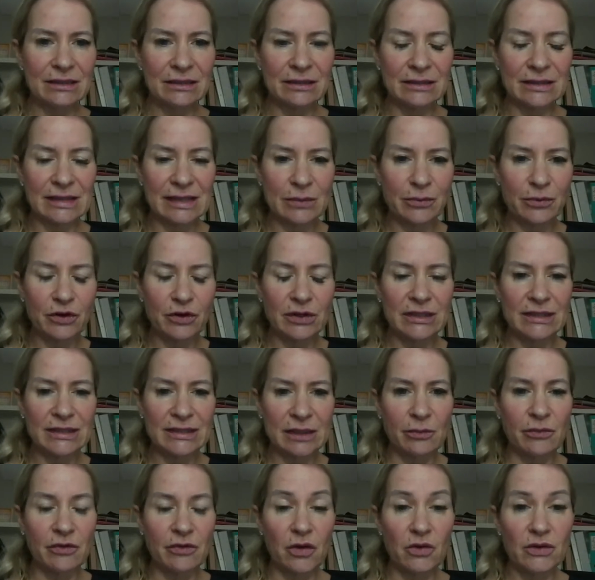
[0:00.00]
deeper into
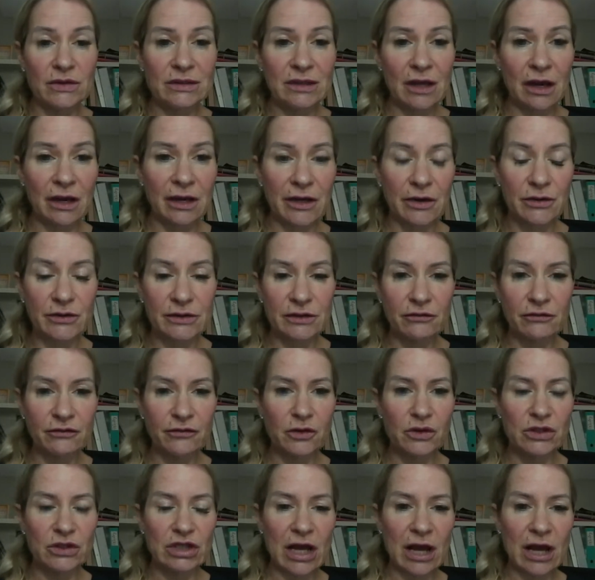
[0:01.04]
some of those silos in
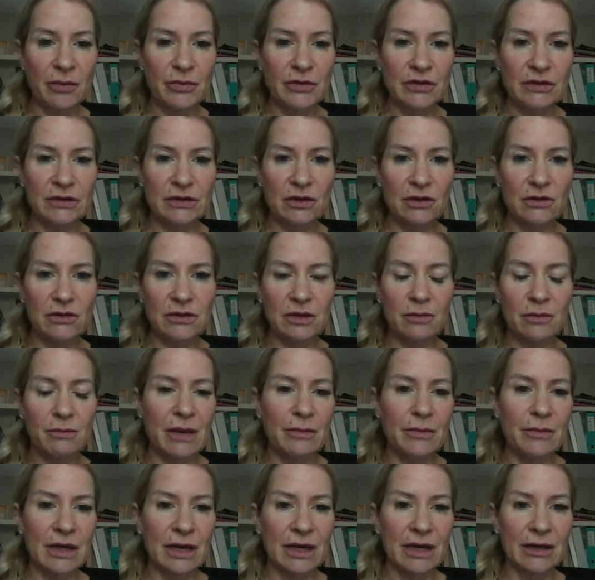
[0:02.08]
future episodes. So
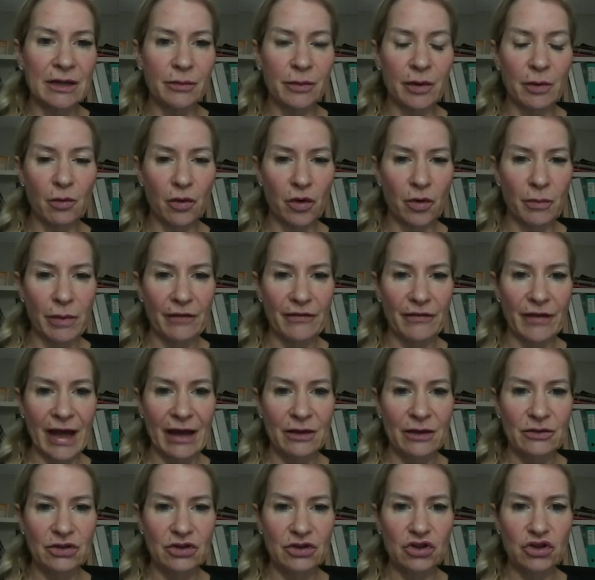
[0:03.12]
maybe a little bit more about the
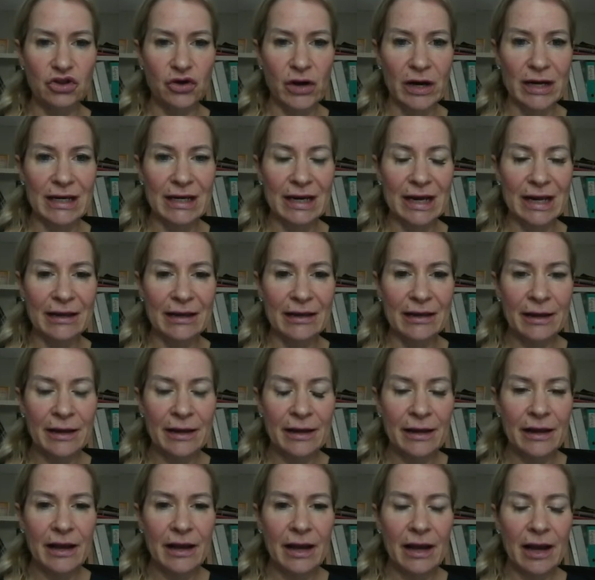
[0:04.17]
house training
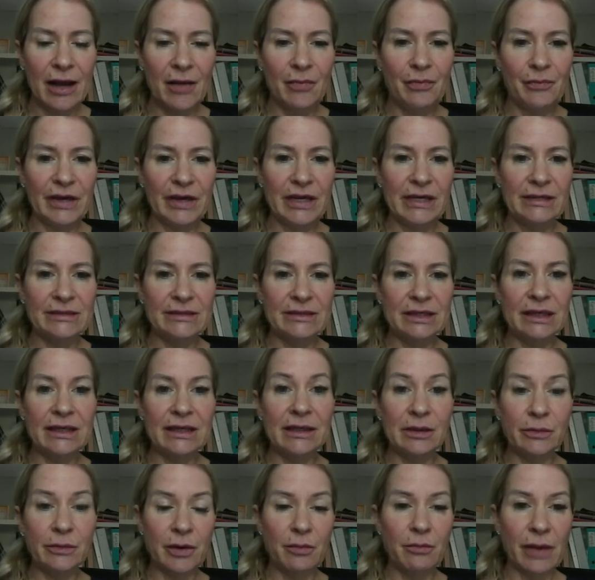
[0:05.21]
piece, and a
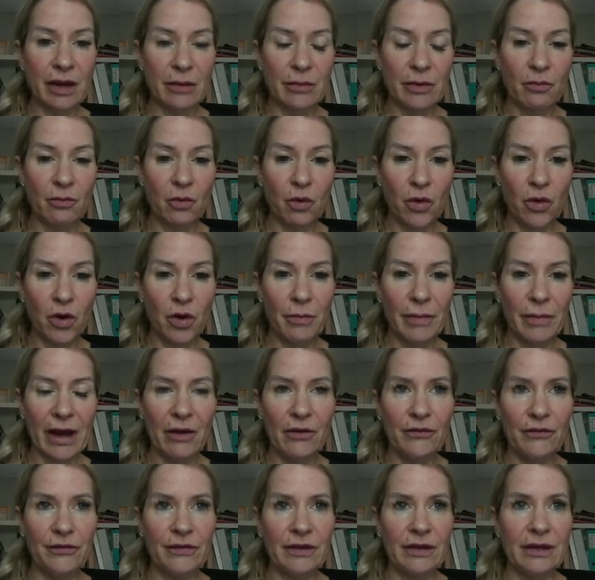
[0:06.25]
little bit maybe more
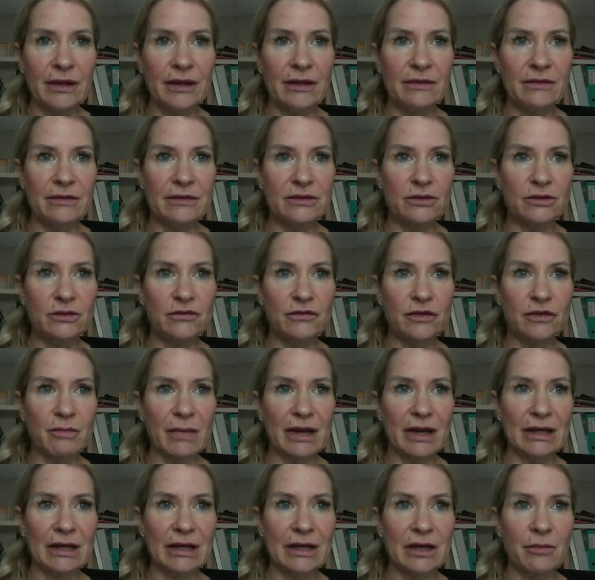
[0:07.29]
about the sort of the
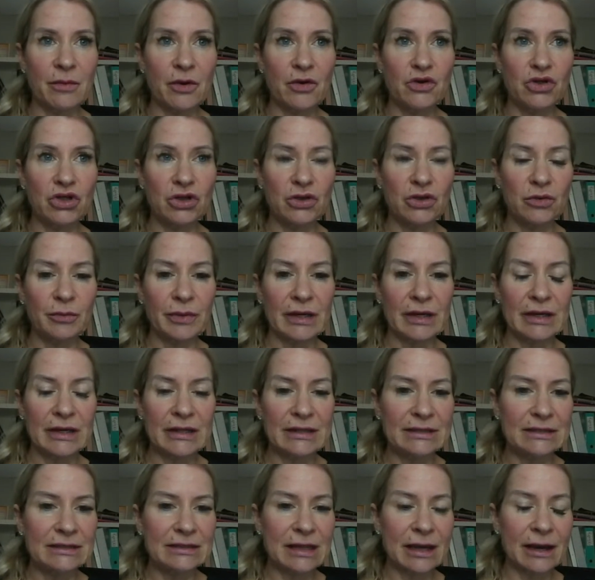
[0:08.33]
mental and emotional
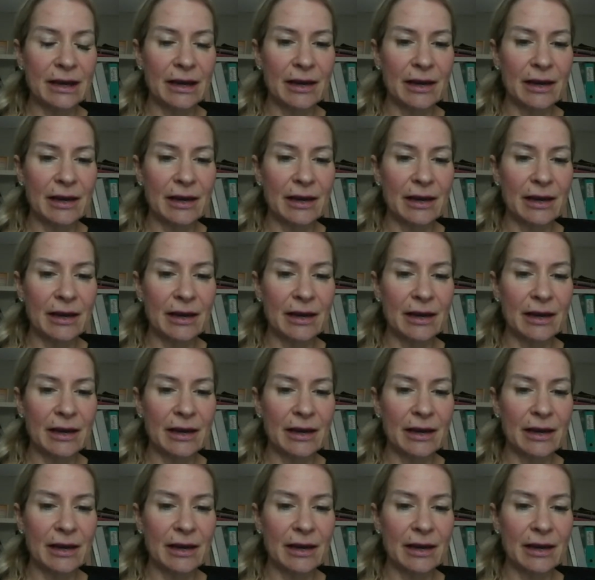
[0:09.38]
piece.